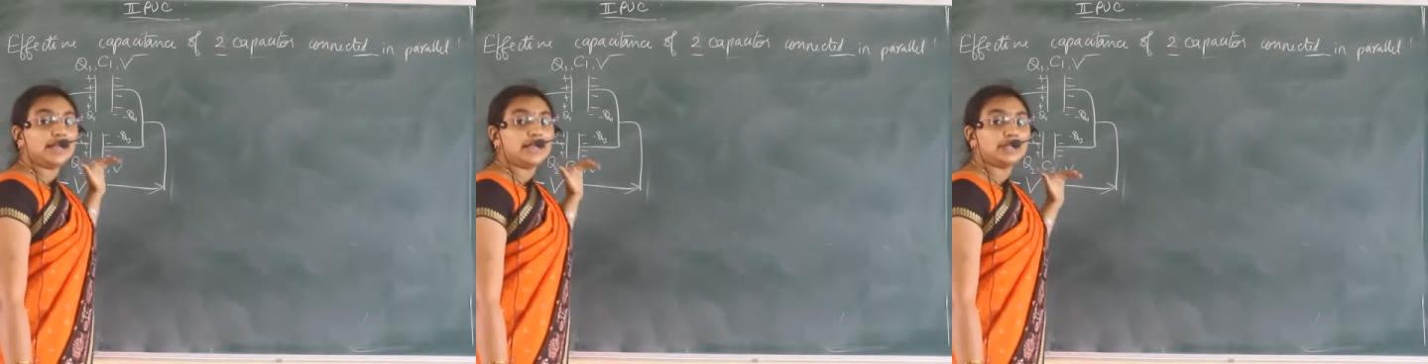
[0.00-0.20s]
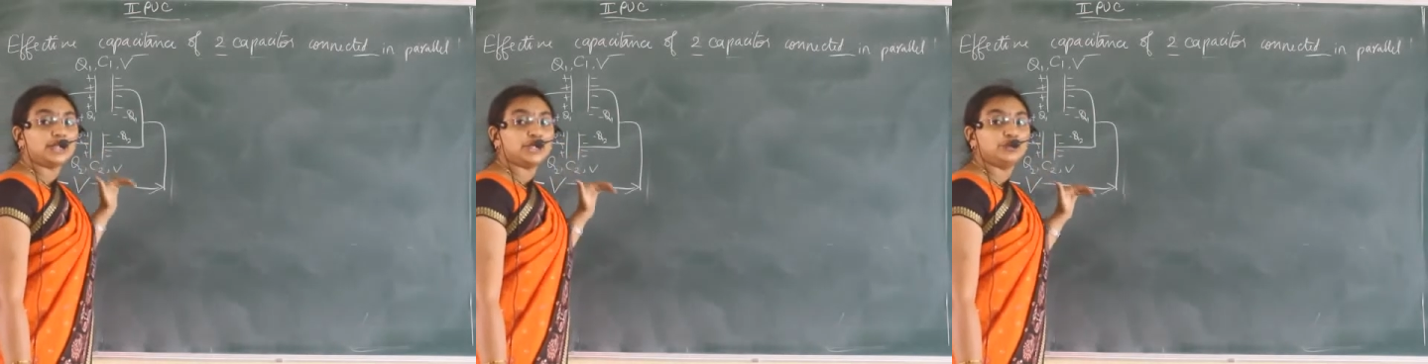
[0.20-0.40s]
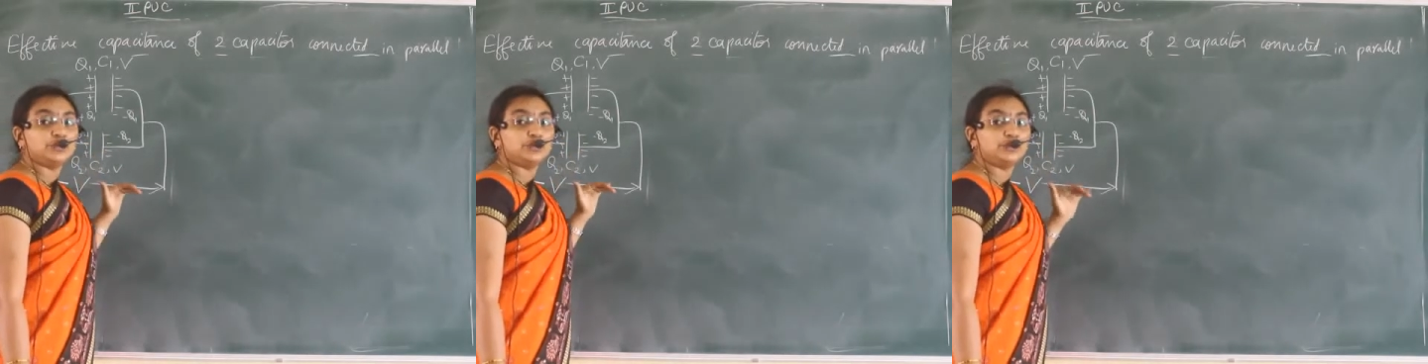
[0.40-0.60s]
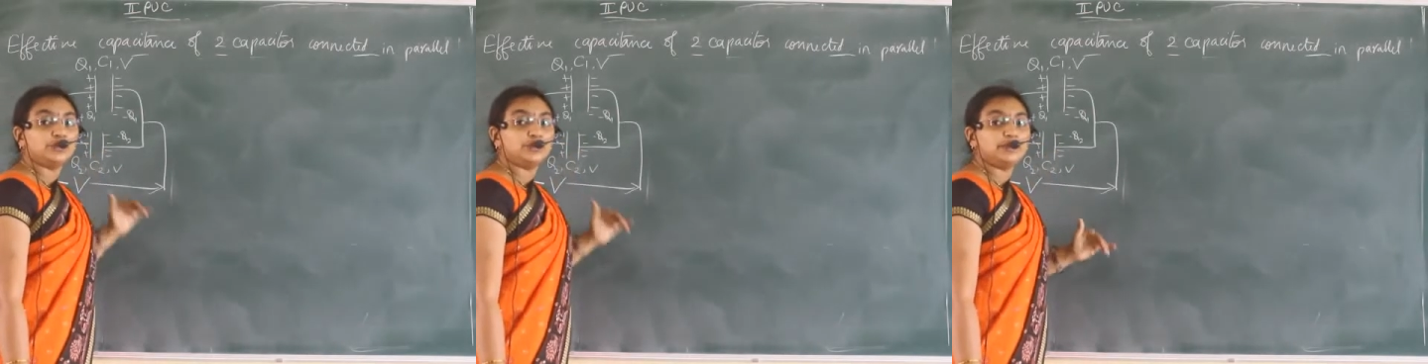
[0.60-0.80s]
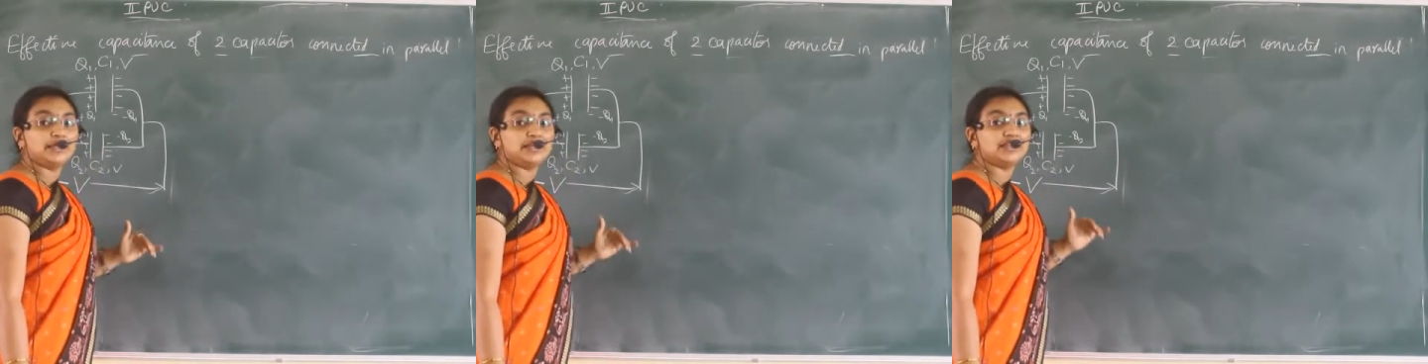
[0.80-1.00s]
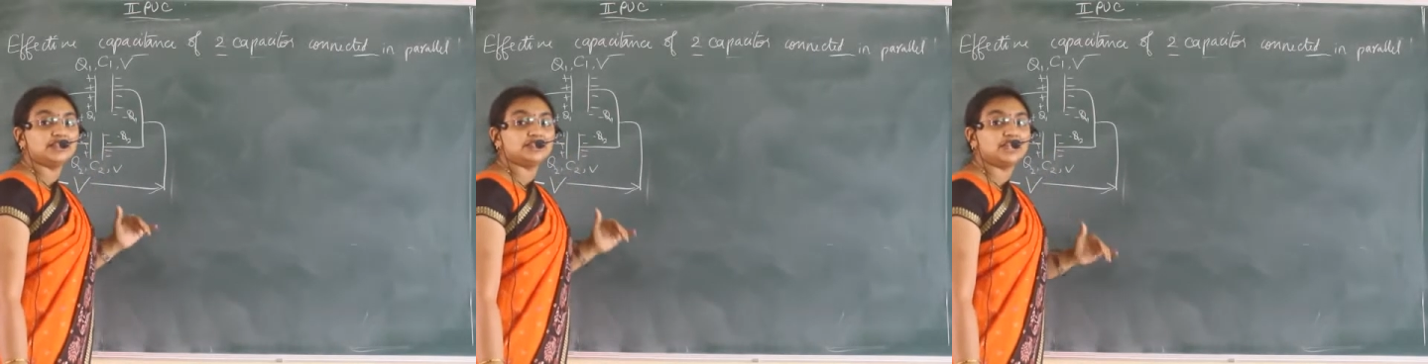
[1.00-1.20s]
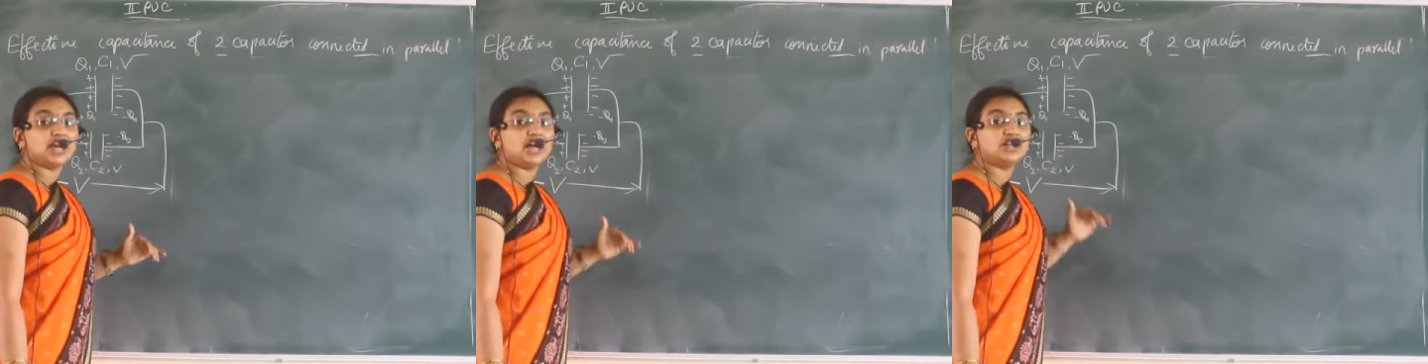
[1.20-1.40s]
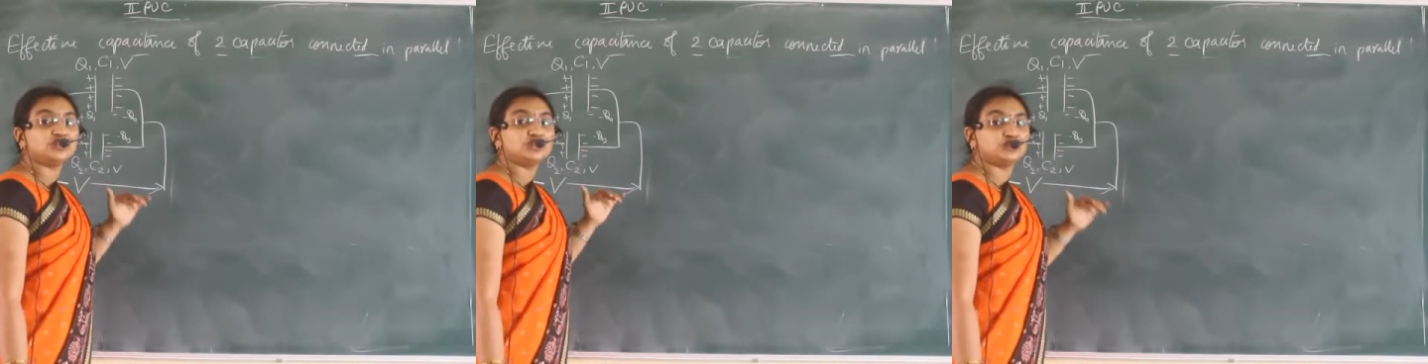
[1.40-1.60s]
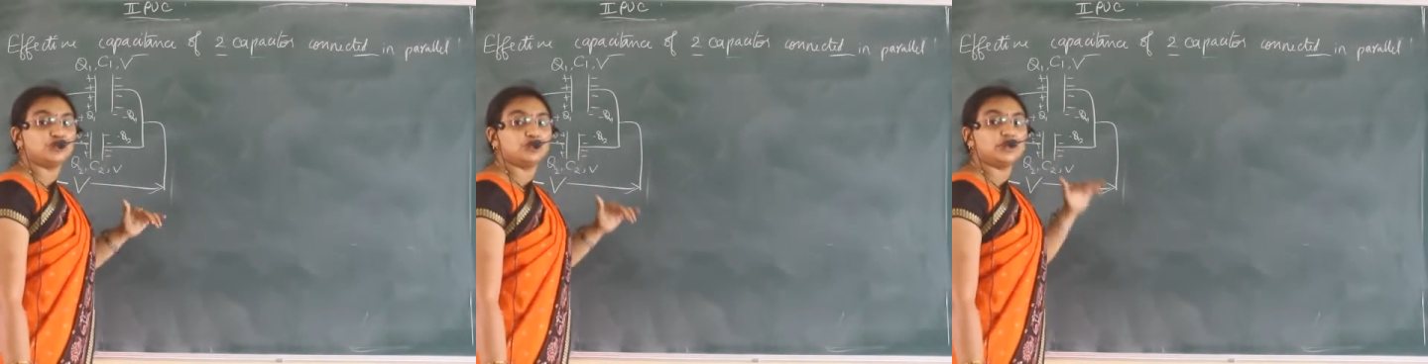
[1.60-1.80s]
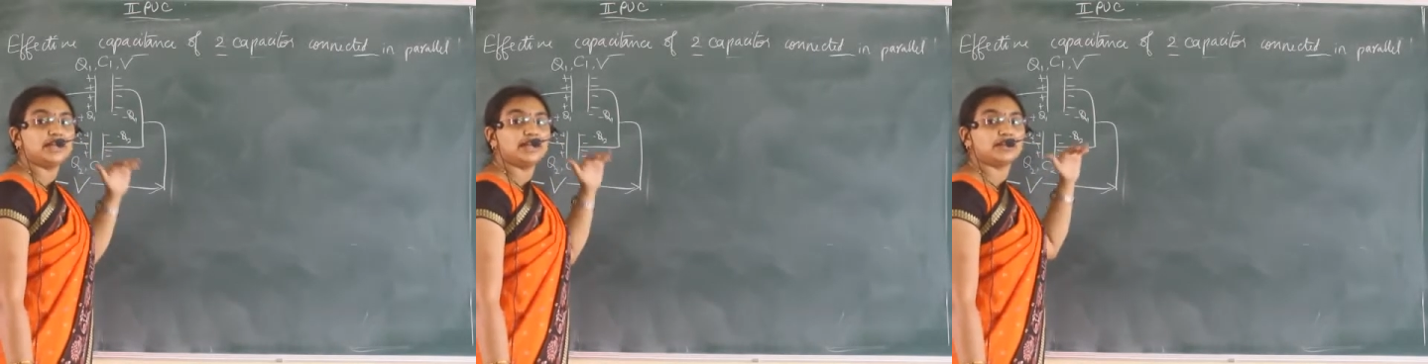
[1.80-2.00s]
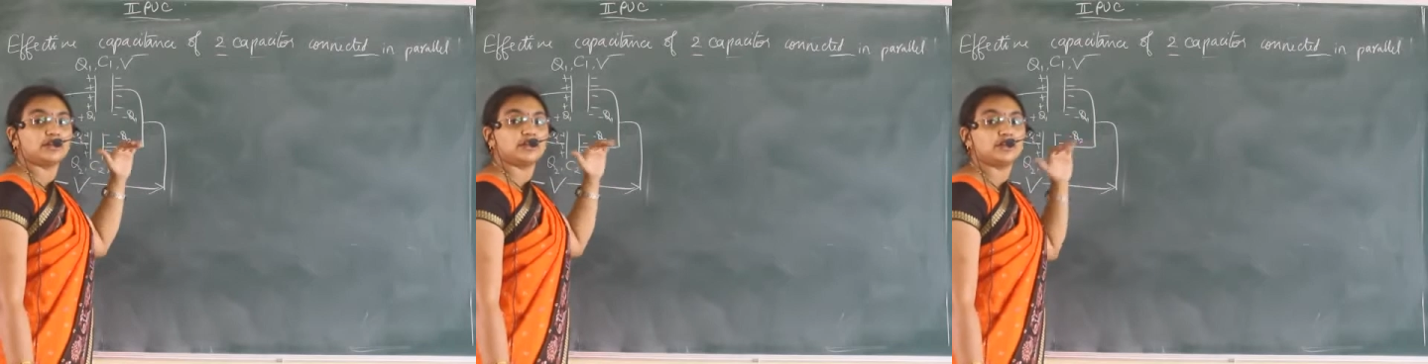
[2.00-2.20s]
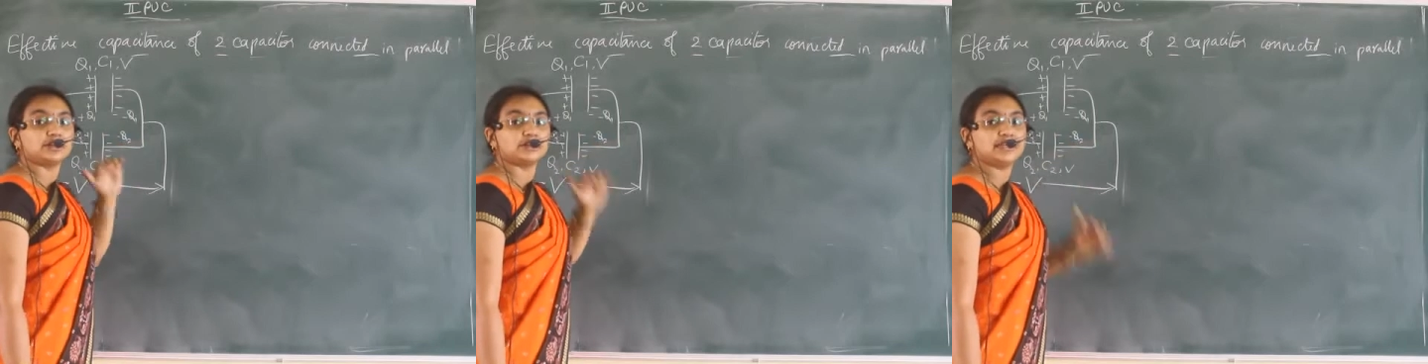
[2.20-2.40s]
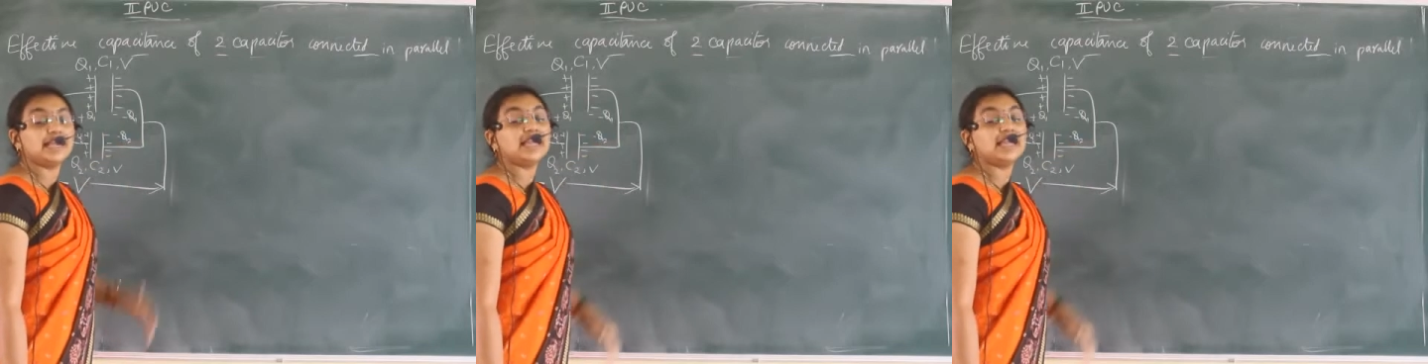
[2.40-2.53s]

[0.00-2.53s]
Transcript: and Q2 be the charge stored across the